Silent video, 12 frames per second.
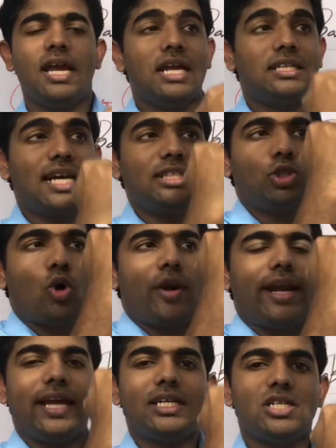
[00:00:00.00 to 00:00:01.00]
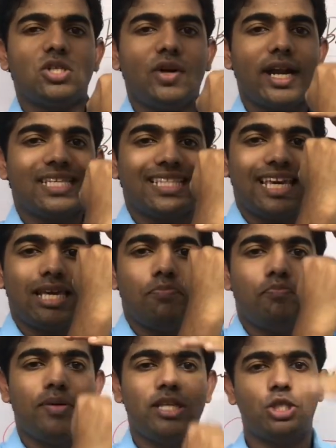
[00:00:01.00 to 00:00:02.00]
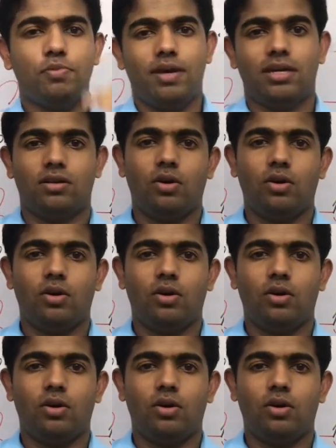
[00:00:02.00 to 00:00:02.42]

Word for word: That contact is known as the impingement.